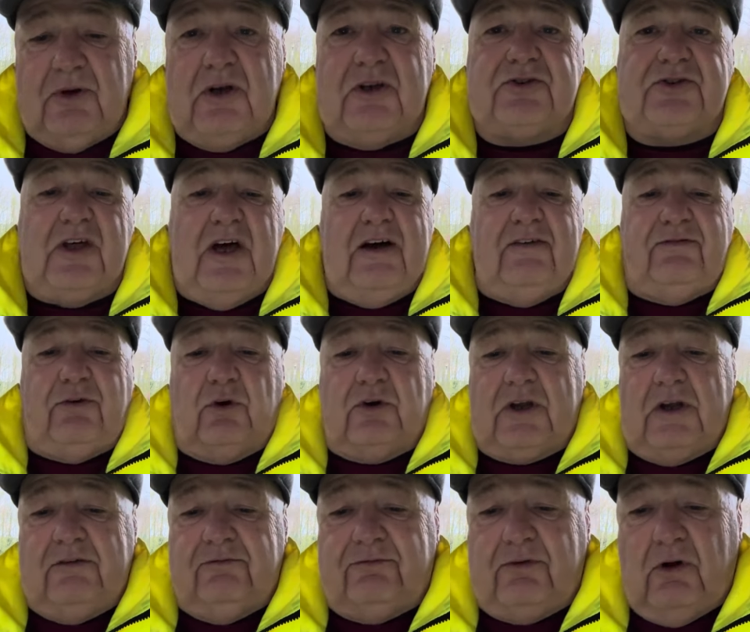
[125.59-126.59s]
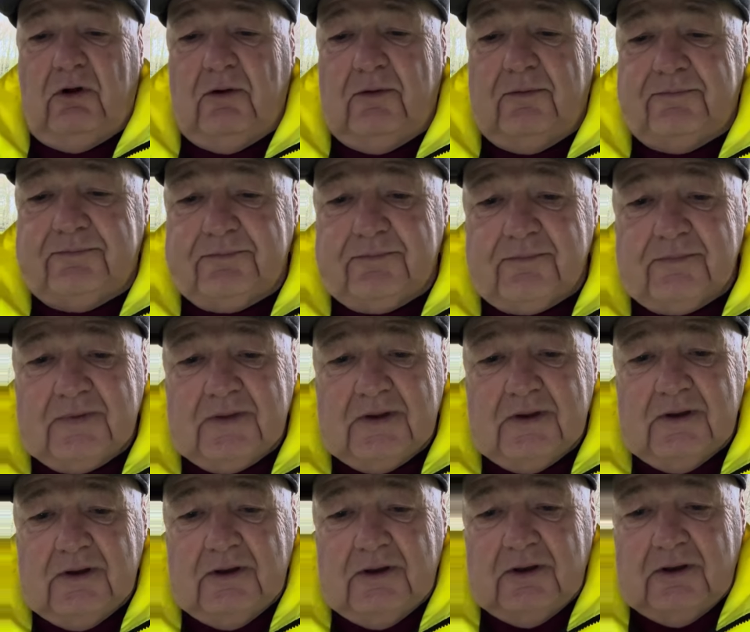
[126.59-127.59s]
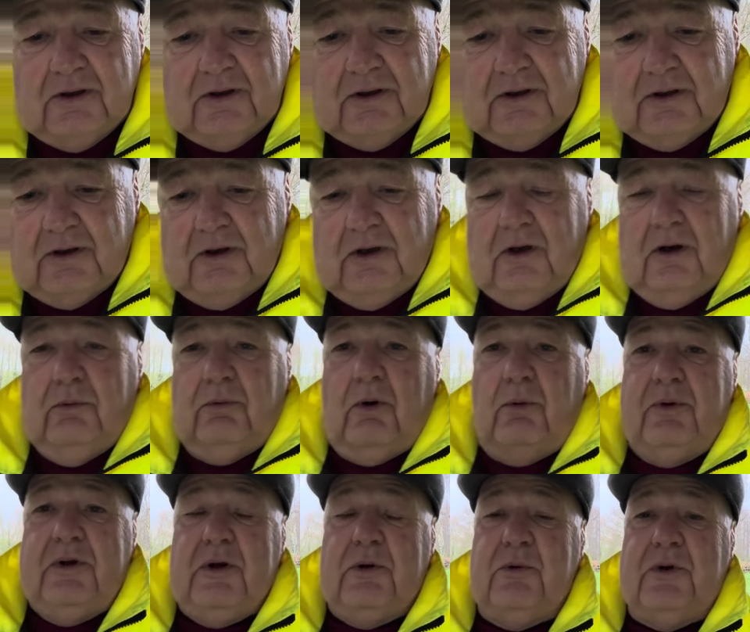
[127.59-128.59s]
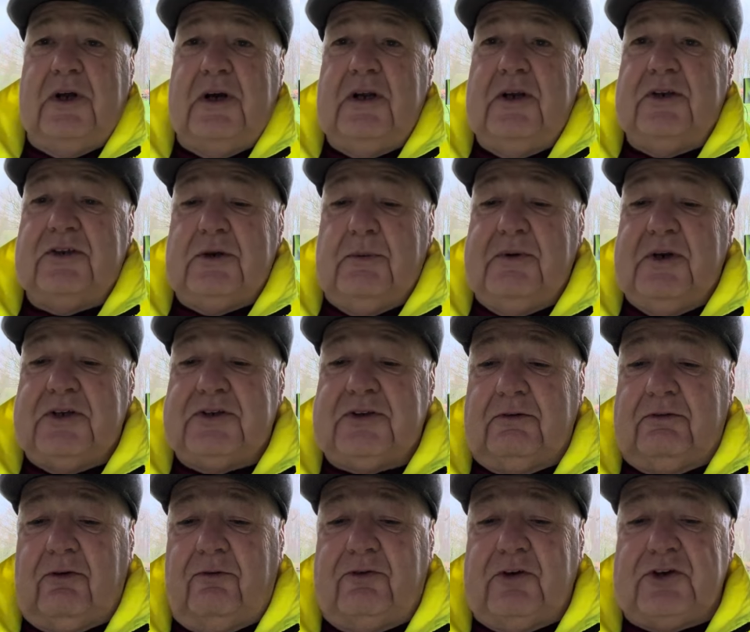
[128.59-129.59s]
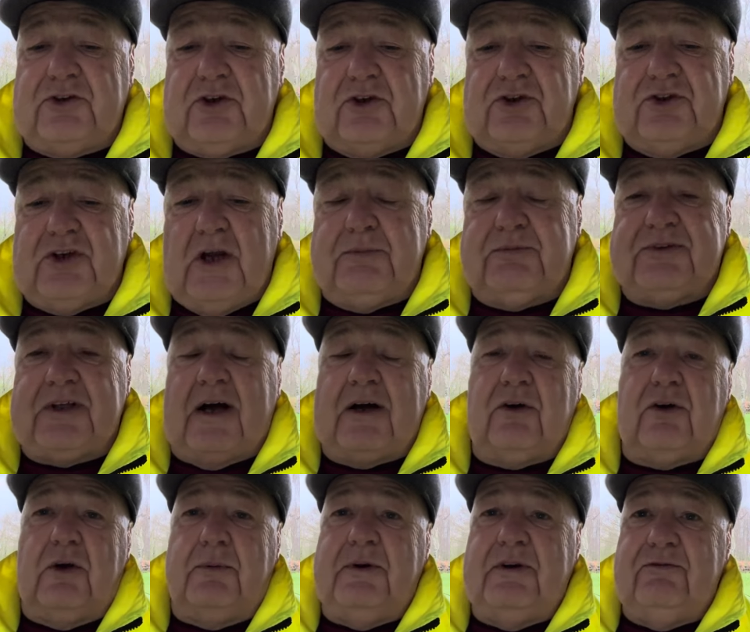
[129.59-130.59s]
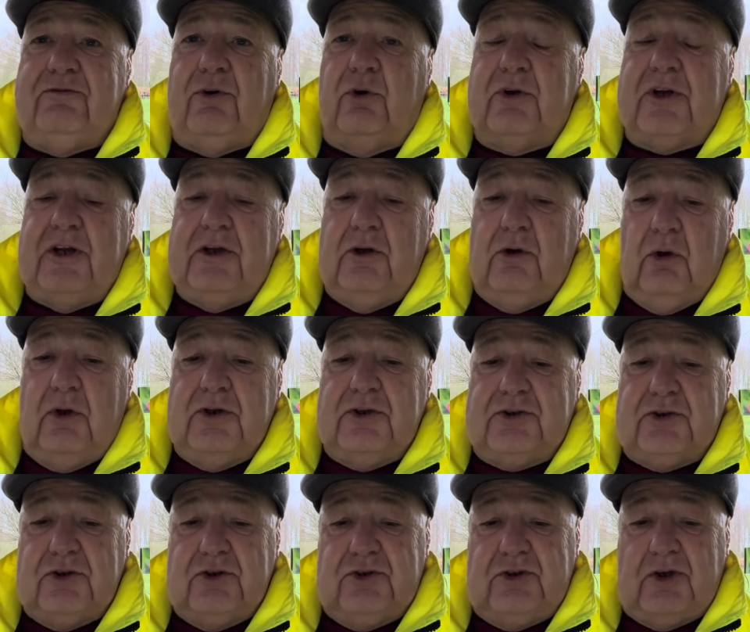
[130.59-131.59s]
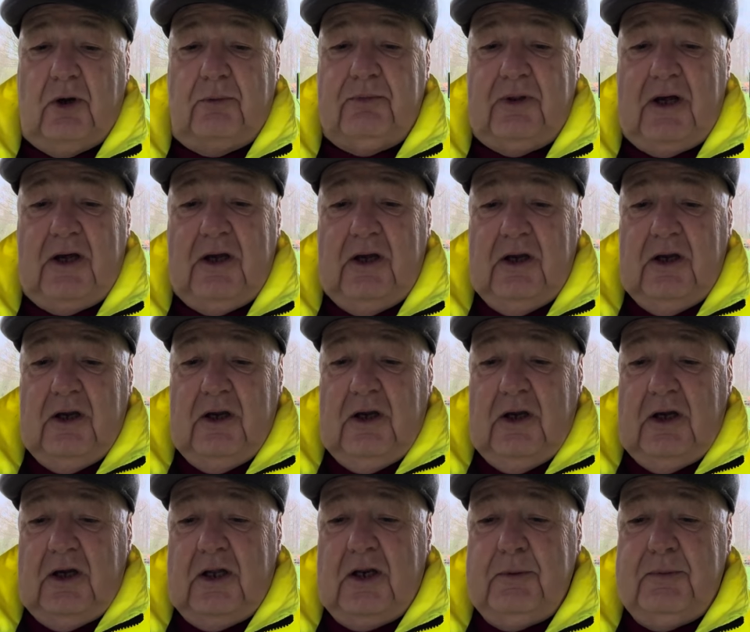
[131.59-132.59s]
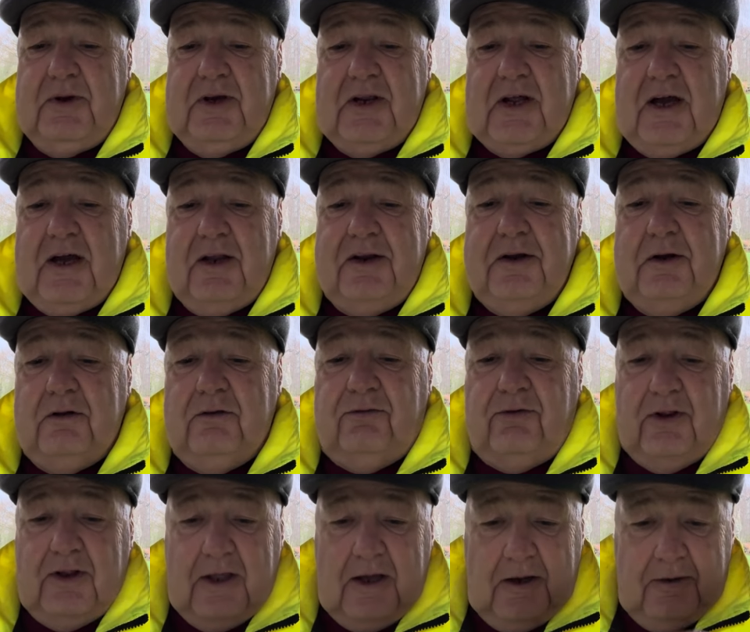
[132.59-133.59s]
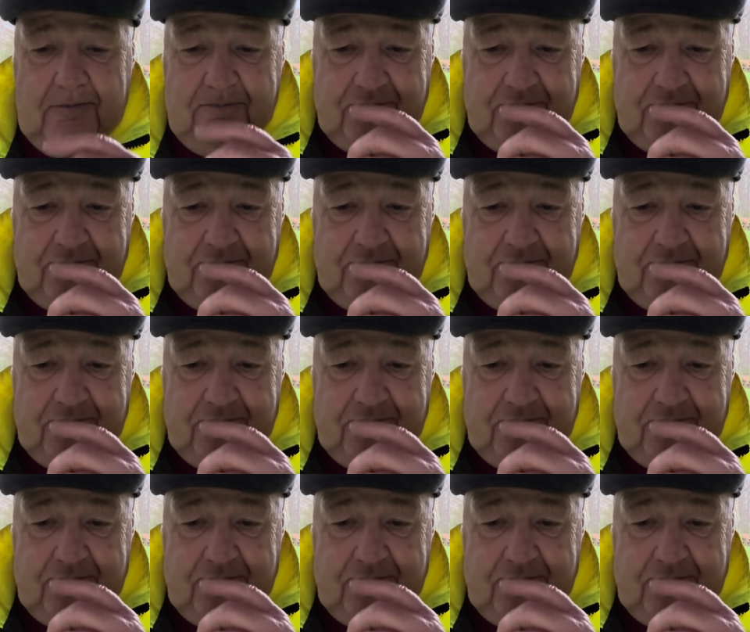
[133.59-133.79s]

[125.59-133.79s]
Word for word: It's their fucking fault. What we do need is a Minister for Fish and Chips. That could have been fucking Gullis's job, that. It'd have been ideal for that.